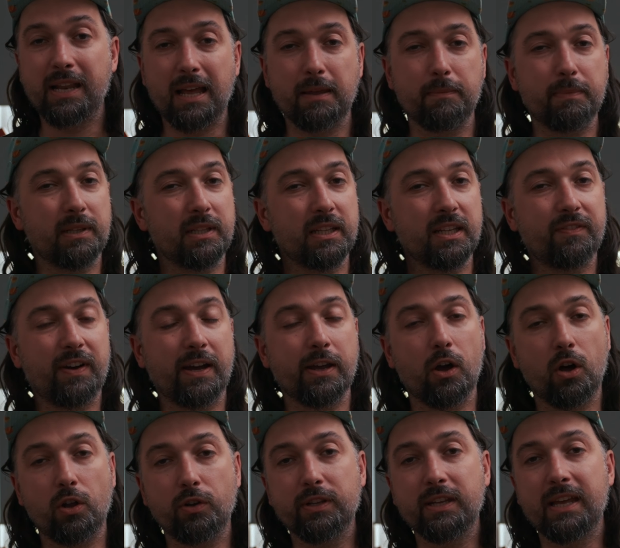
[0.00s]
I believe I
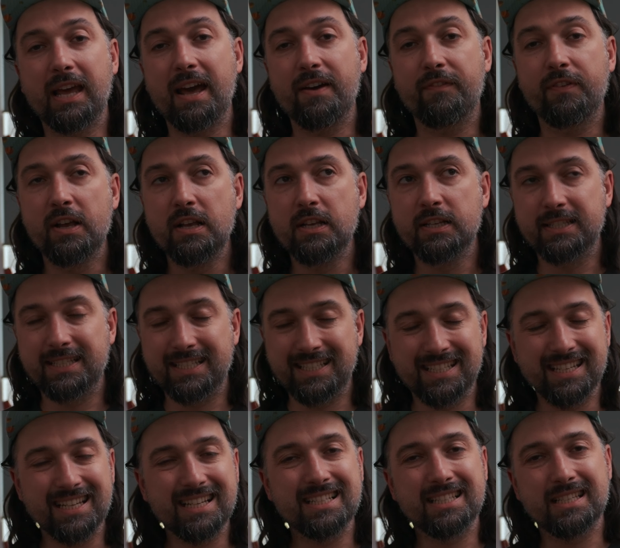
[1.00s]
only have
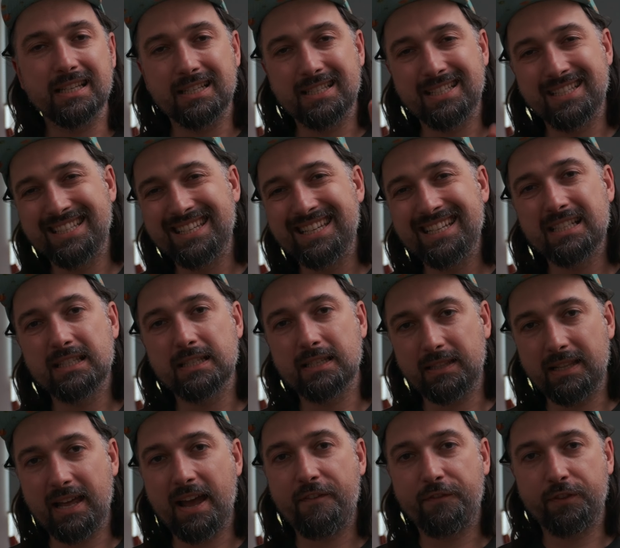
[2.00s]
6 seats
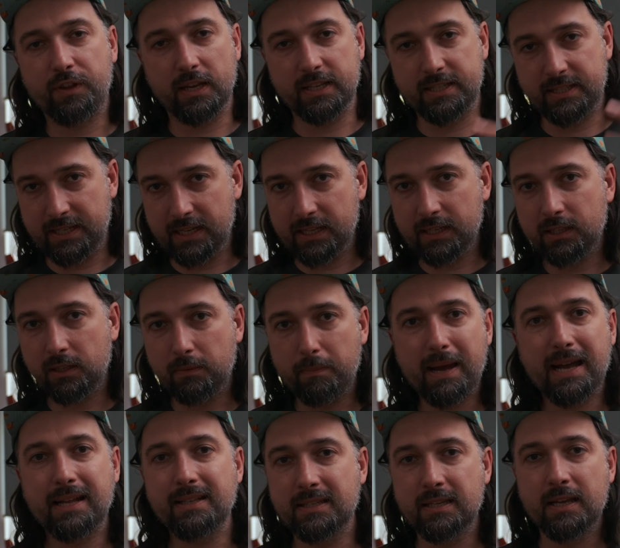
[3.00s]
left, single
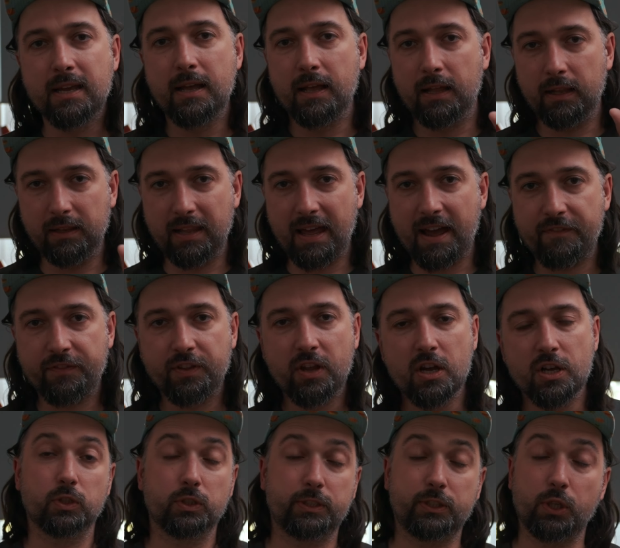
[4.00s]
beds left.